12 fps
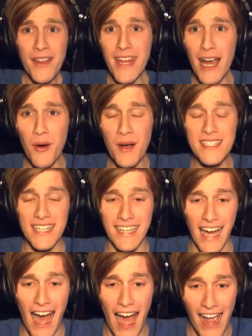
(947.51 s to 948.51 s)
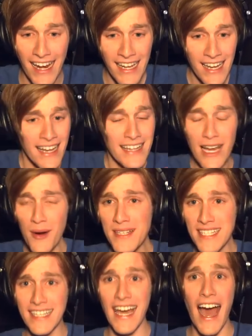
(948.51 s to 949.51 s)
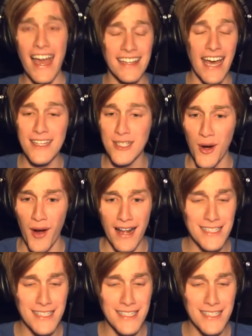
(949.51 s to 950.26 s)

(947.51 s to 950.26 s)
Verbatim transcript: There was a guy. There was a guy in that door.